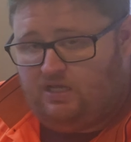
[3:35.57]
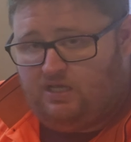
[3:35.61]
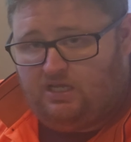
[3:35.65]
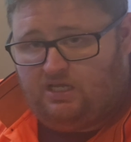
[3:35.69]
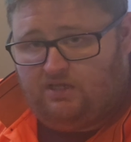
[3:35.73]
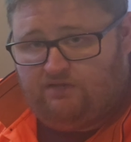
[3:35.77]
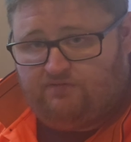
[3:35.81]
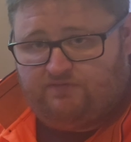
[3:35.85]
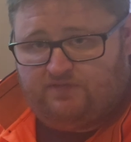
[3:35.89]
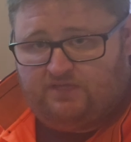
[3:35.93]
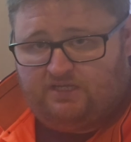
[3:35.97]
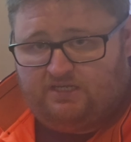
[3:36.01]

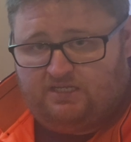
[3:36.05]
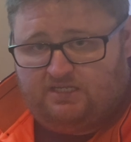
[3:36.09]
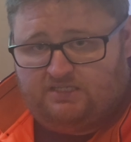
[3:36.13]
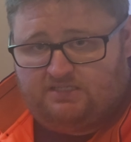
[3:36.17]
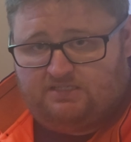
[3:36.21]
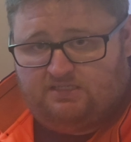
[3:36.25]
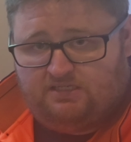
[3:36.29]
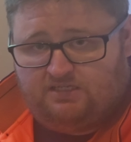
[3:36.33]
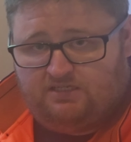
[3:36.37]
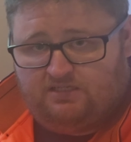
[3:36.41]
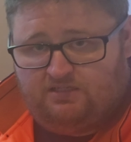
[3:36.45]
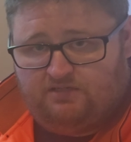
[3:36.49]
If that
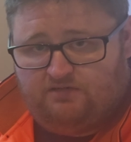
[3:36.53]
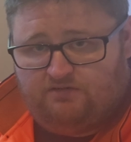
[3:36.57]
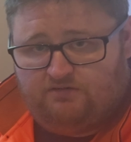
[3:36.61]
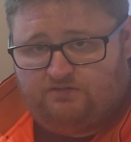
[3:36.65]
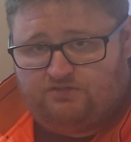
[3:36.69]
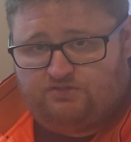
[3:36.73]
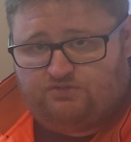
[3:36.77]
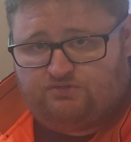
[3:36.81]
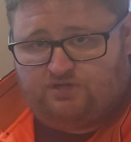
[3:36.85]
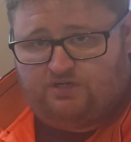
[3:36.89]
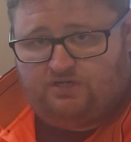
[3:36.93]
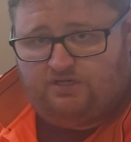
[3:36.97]
doesn't clear it
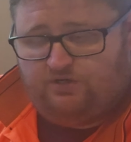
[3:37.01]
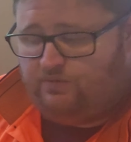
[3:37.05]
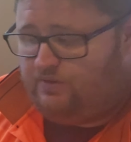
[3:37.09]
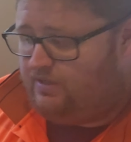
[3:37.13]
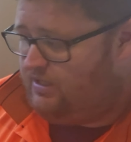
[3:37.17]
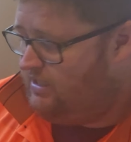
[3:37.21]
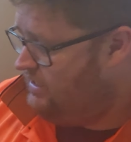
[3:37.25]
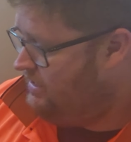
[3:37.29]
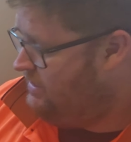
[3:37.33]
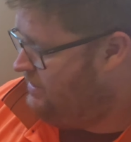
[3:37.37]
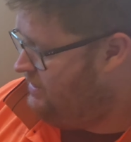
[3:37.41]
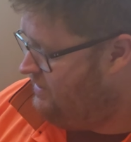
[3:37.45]
straight
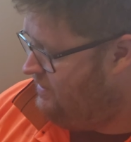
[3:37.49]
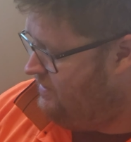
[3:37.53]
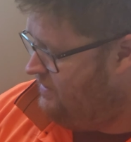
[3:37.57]
away,